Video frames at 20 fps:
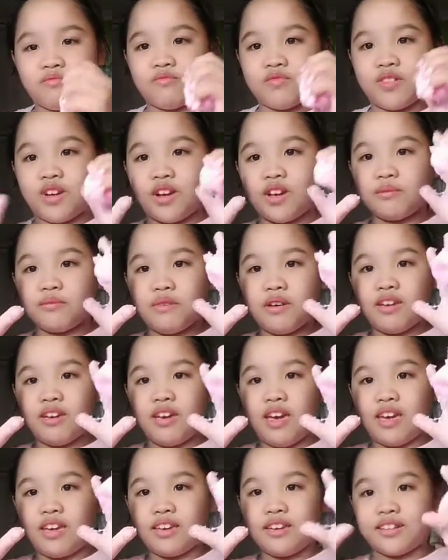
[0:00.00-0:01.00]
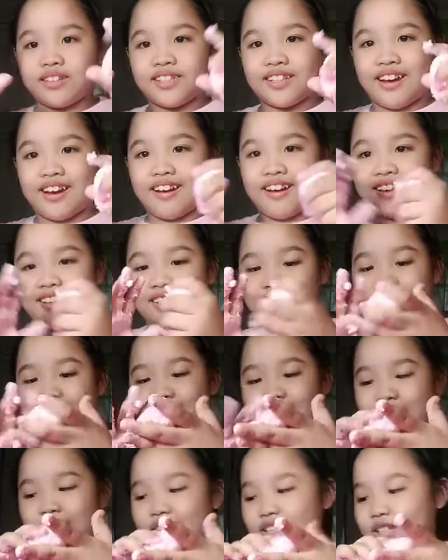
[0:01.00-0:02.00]
Look at my hands, guys.
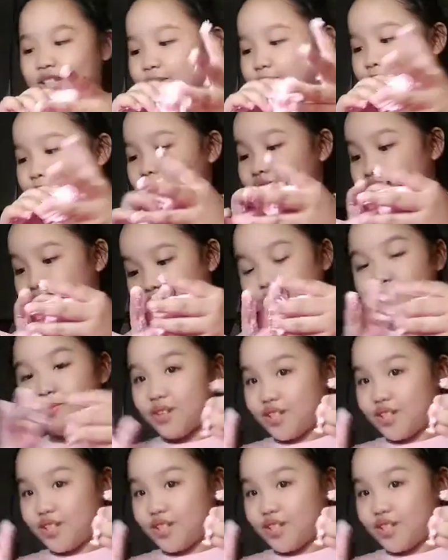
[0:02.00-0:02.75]
But it's super